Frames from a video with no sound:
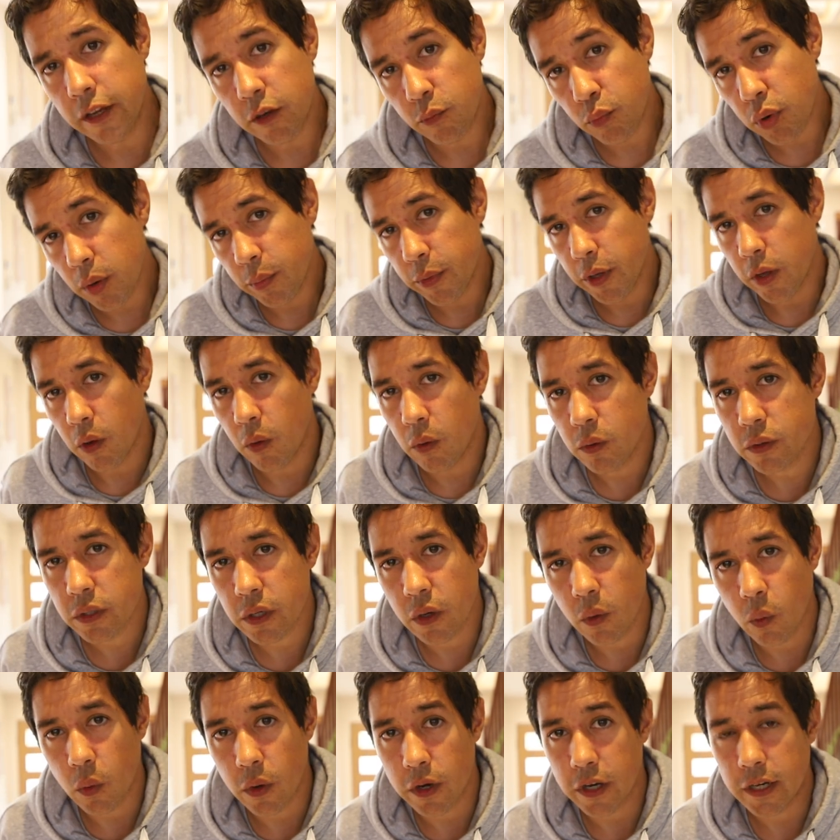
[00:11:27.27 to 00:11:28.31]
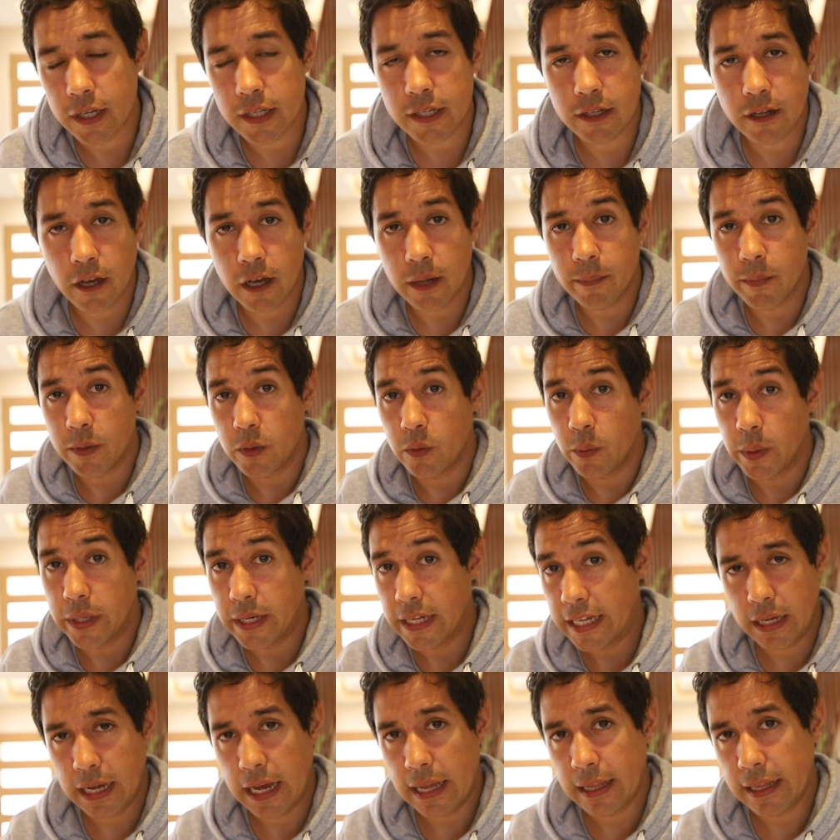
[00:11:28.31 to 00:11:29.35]
Now, you probably also want to decide between
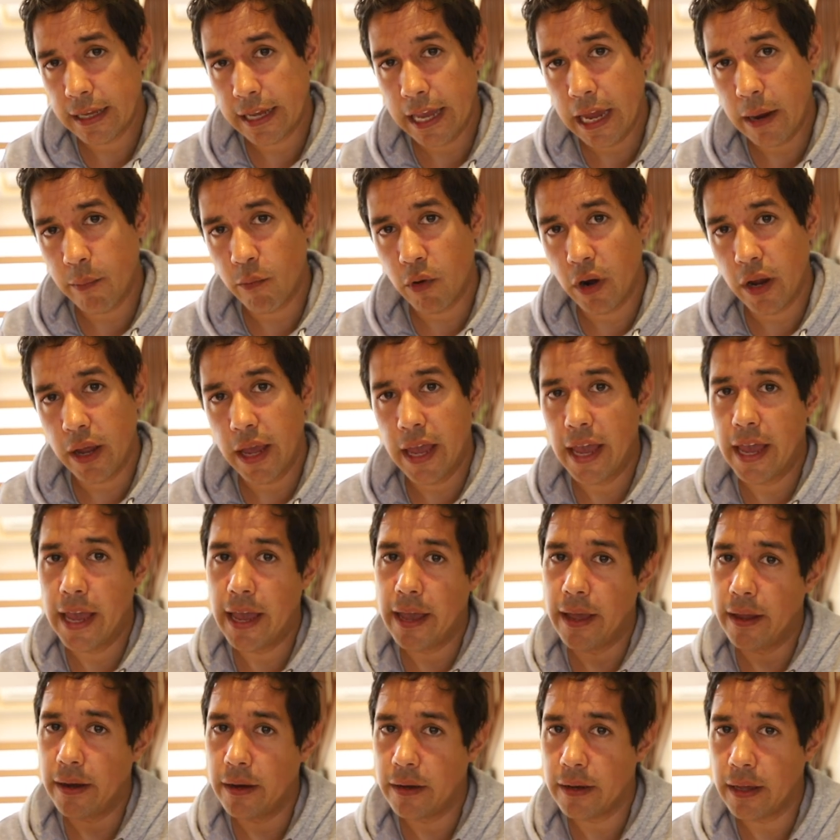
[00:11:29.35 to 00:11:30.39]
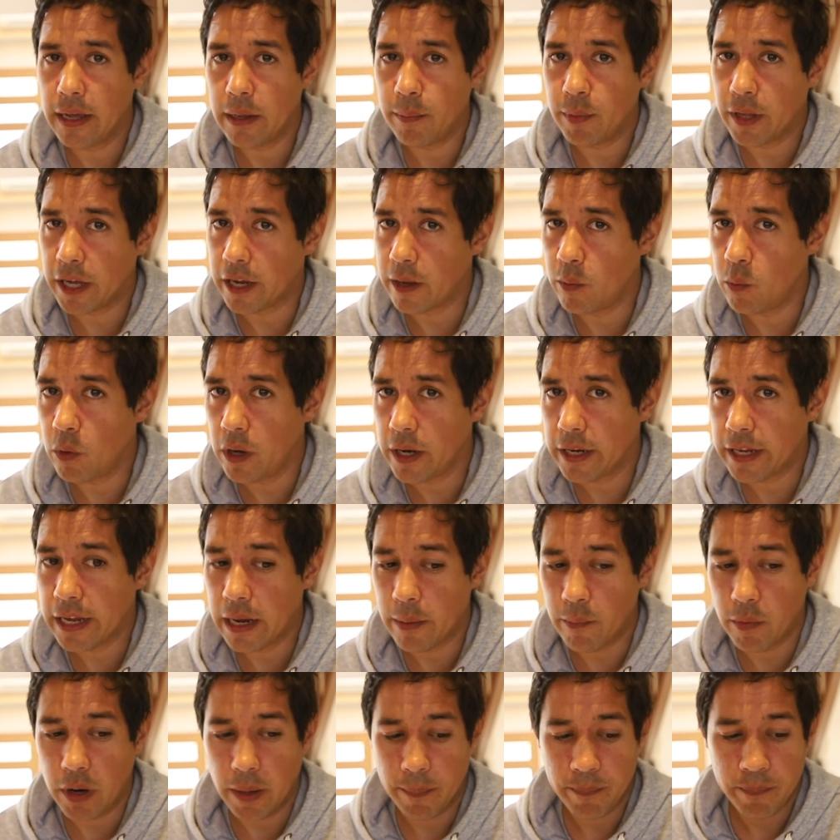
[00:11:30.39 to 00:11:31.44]
a color camera and a black and white
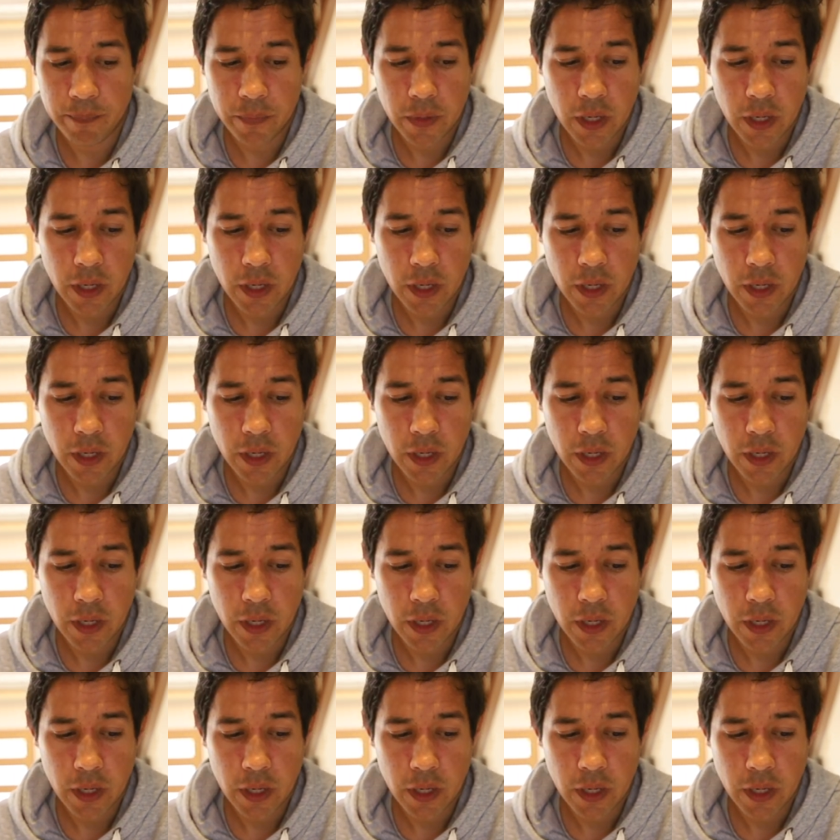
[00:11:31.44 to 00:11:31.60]
camera.